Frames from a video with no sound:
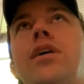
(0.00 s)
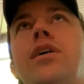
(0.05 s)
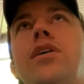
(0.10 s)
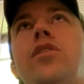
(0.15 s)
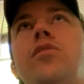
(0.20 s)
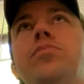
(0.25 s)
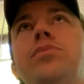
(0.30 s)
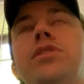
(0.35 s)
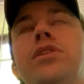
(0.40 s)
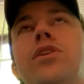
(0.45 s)

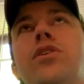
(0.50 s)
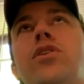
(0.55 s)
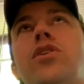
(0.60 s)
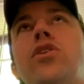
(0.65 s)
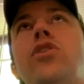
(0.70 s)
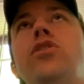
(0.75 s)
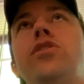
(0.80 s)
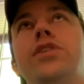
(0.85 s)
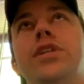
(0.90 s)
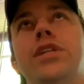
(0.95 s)
helped to
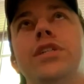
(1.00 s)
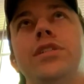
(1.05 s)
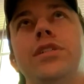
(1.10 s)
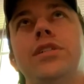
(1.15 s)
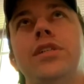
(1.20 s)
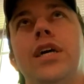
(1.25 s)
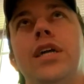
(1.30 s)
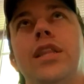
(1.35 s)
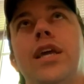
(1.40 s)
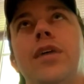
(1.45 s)
hurt
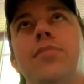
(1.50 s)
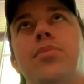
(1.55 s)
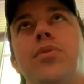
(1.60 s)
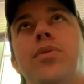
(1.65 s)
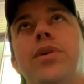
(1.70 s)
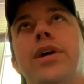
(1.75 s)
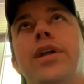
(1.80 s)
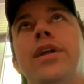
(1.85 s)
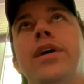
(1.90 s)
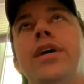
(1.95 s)
it at that
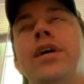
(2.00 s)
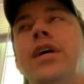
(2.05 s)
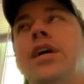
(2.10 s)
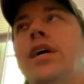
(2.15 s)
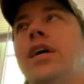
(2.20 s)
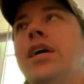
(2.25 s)
point